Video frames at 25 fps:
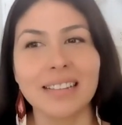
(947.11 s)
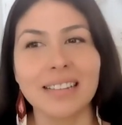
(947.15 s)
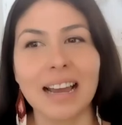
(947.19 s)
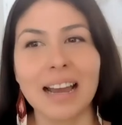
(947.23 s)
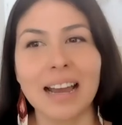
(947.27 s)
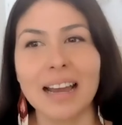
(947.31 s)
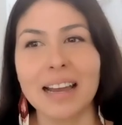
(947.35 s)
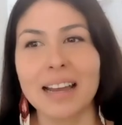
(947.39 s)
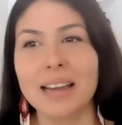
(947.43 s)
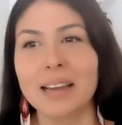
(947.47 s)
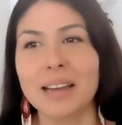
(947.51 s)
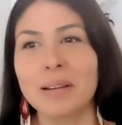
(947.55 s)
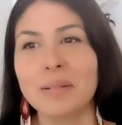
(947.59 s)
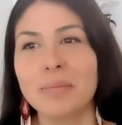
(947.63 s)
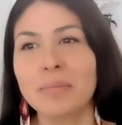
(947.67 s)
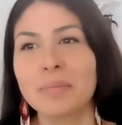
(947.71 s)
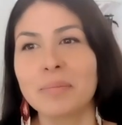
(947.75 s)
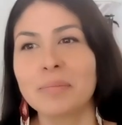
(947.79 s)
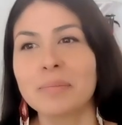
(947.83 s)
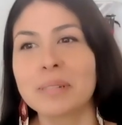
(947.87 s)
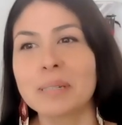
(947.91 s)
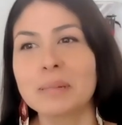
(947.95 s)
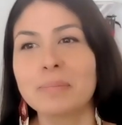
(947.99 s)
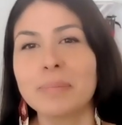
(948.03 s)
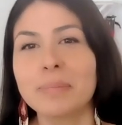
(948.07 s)
I'm
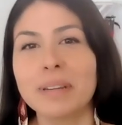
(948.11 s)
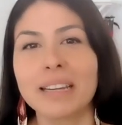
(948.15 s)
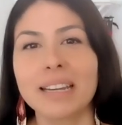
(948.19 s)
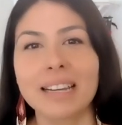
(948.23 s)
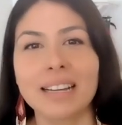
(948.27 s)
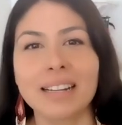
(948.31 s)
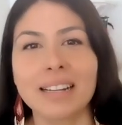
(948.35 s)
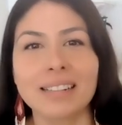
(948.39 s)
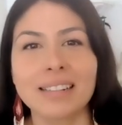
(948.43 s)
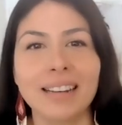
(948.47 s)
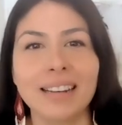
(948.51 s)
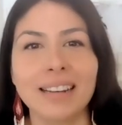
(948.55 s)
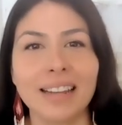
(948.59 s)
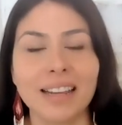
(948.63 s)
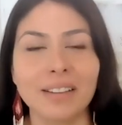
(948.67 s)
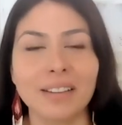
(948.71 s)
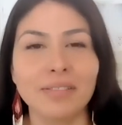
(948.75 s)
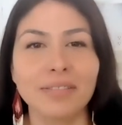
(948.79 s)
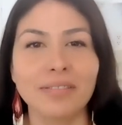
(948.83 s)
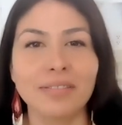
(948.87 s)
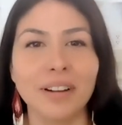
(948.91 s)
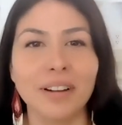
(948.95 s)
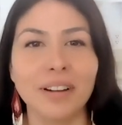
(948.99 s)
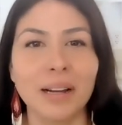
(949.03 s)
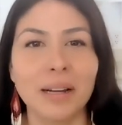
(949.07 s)
speaking today
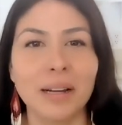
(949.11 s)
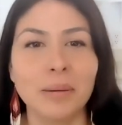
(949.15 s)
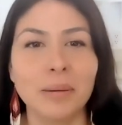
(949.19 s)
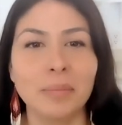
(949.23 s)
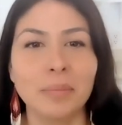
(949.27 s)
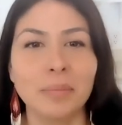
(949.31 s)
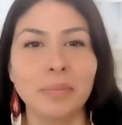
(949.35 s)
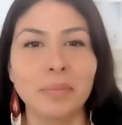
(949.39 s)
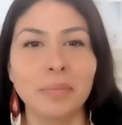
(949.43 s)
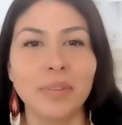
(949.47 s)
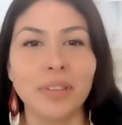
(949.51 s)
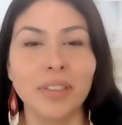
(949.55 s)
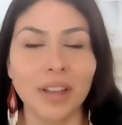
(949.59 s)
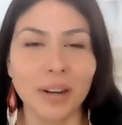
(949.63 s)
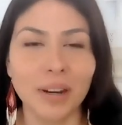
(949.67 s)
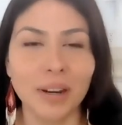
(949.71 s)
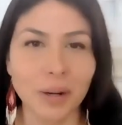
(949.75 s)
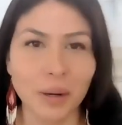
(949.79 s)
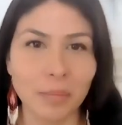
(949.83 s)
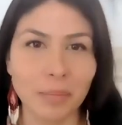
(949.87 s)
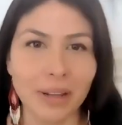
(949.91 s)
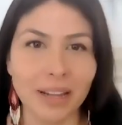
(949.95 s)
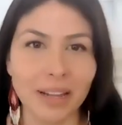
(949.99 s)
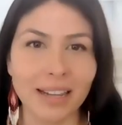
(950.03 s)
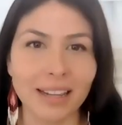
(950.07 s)
from Thunder
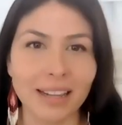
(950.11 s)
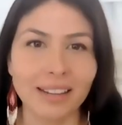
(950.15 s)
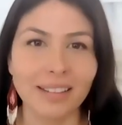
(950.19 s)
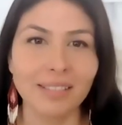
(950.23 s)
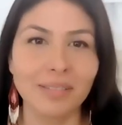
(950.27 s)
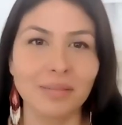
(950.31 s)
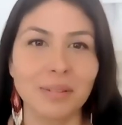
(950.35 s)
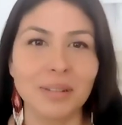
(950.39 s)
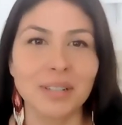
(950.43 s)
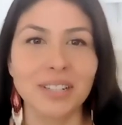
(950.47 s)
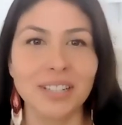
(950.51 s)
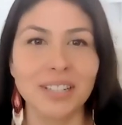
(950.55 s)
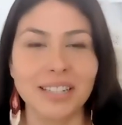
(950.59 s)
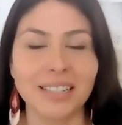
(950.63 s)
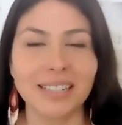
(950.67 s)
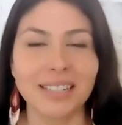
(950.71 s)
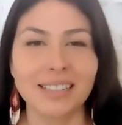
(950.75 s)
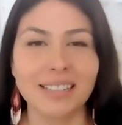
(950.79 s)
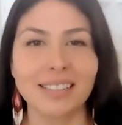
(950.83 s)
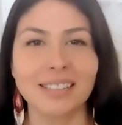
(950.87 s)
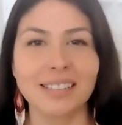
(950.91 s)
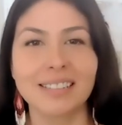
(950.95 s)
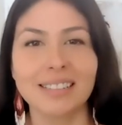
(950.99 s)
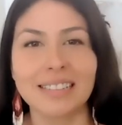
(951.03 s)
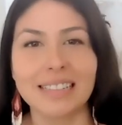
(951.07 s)
Bay, which
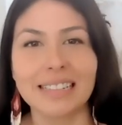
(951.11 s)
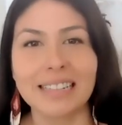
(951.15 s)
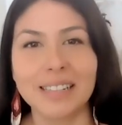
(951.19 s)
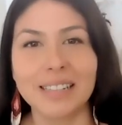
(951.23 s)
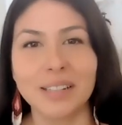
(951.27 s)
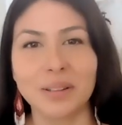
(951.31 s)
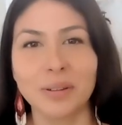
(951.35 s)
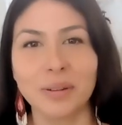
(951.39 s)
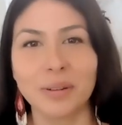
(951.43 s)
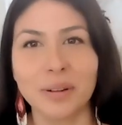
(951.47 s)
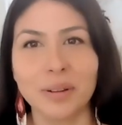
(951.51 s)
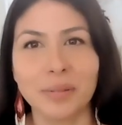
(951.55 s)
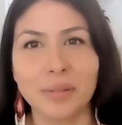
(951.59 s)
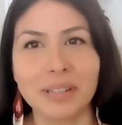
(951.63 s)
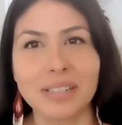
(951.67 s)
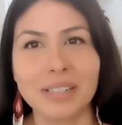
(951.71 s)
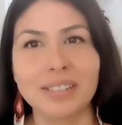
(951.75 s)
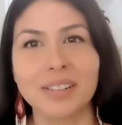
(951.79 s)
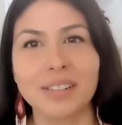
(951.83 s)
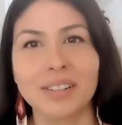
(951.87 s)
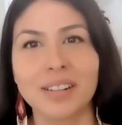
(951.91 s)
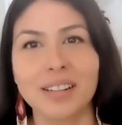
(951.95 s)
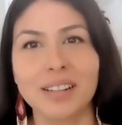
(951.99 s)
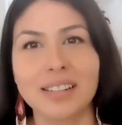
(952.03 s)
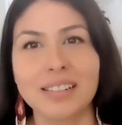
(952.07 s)
is in
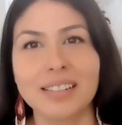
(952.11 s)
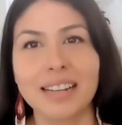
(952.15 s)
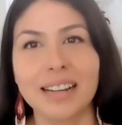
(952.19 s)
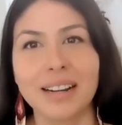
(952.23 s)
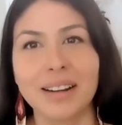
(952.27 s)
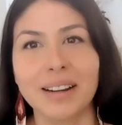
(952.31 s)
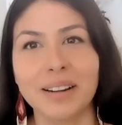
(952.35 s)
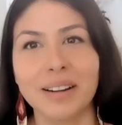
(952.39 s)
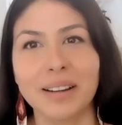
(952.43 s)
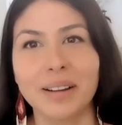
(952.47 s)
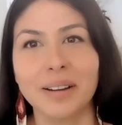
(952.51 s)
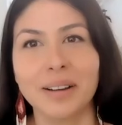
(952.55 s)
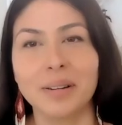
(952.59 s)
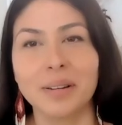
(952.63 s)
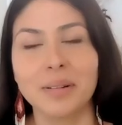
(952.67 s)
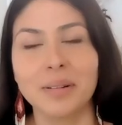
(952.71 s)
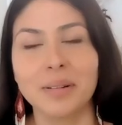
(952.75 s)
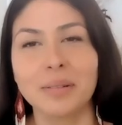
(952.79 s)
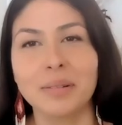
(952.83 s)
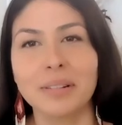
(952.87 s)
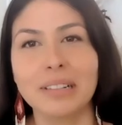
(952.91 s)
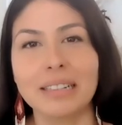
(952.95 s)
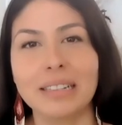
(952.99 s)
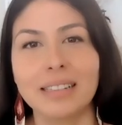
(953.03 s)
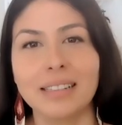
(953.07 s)
Northwestern
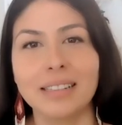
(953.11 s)
Ontario,